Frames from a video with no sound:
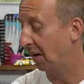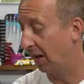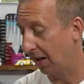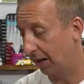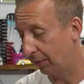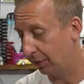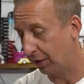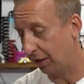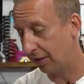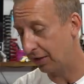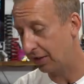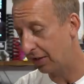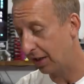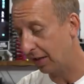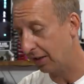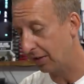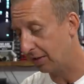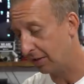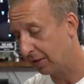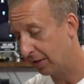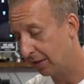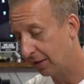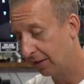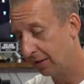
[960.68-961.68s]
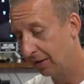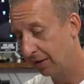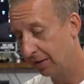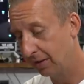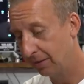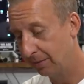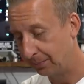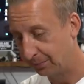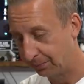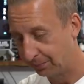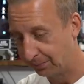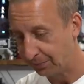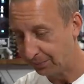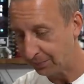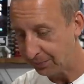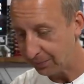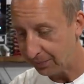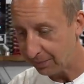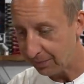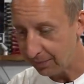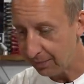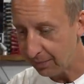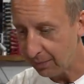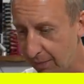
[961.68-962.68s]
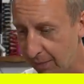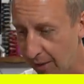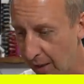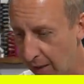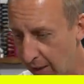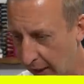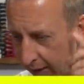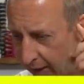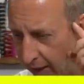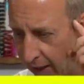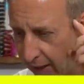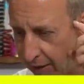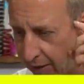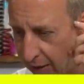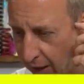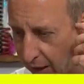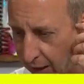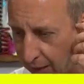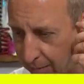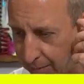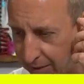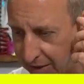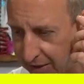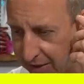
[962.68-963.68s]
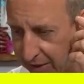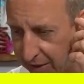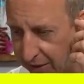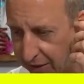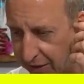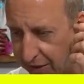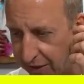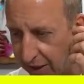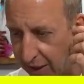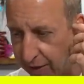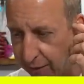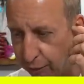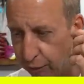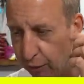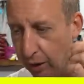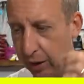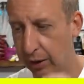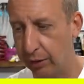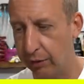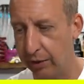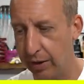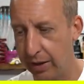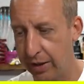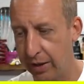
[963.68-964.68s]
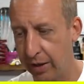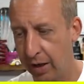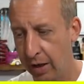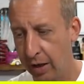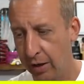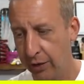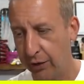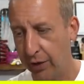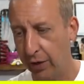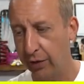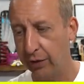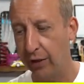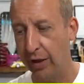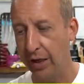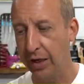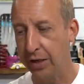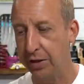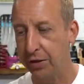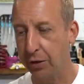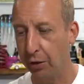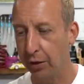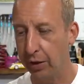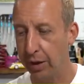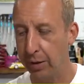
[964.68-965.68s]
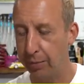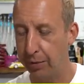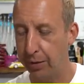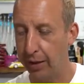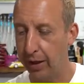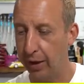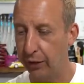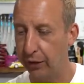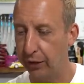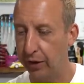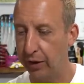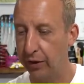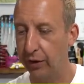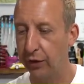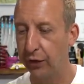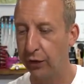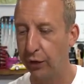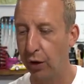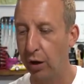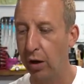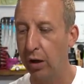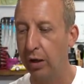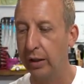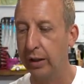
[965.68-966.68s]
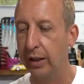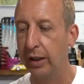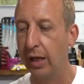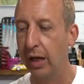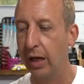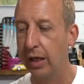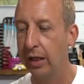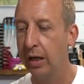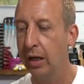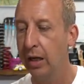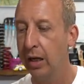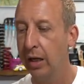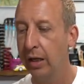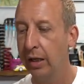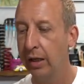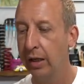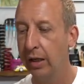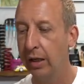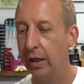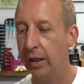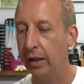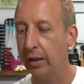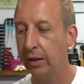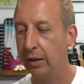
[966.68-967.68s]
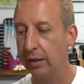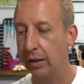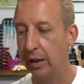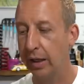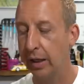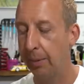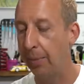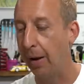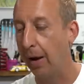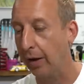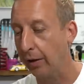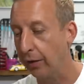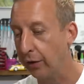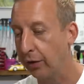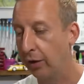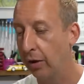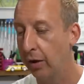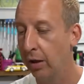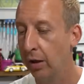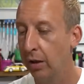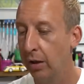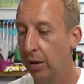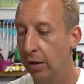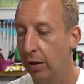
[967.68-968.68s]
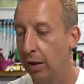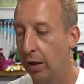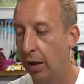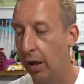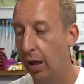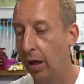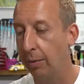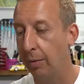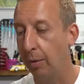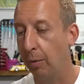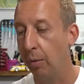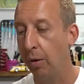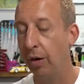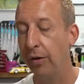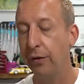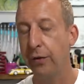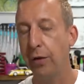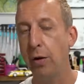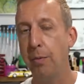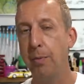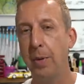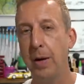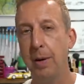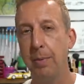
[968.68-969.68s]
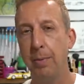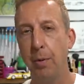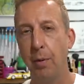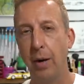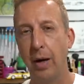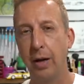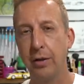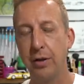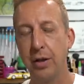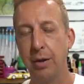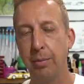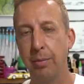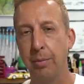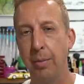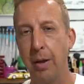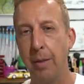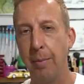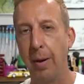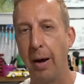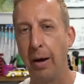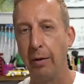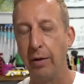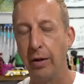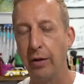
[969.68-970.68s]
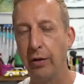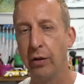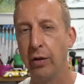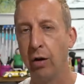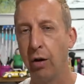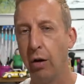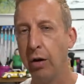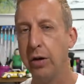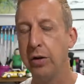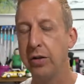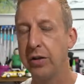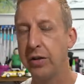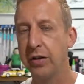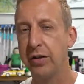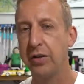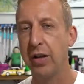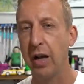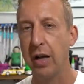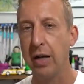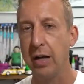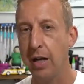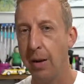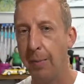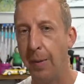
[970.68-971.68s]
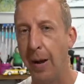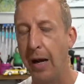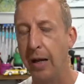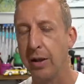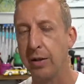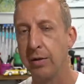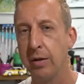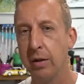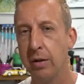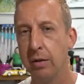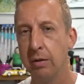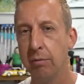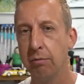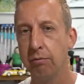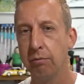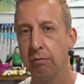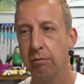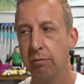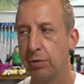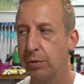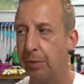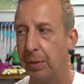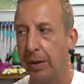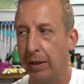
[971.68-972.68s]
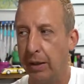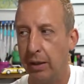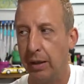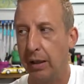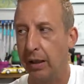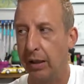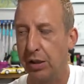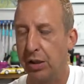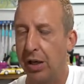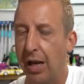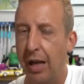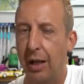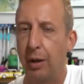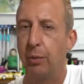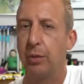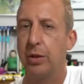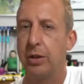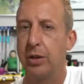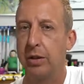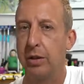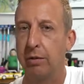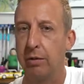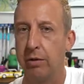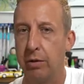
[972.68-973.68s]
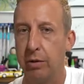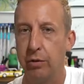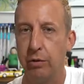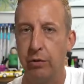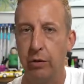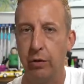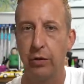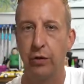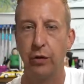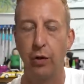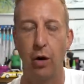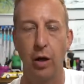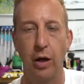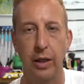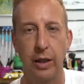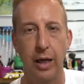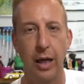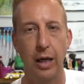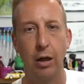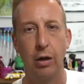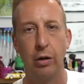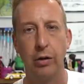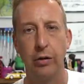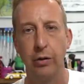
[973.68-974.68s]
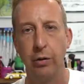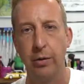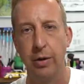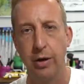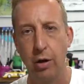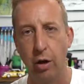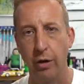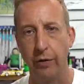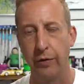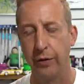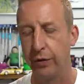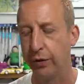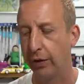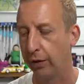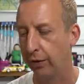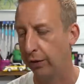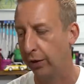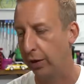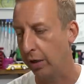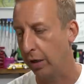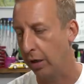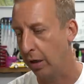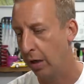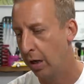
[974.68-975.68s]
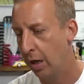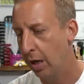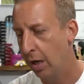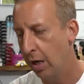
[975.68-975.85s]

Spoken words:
and I haven't done it since. And then Mr. Steve Gregory says, is Doddy pronouncing the silent K in Knipex? Well, a few people had a jib with me about this. I used to say Nipex, speaking English language. You do a silent K like you do a knife and stuff, don't you?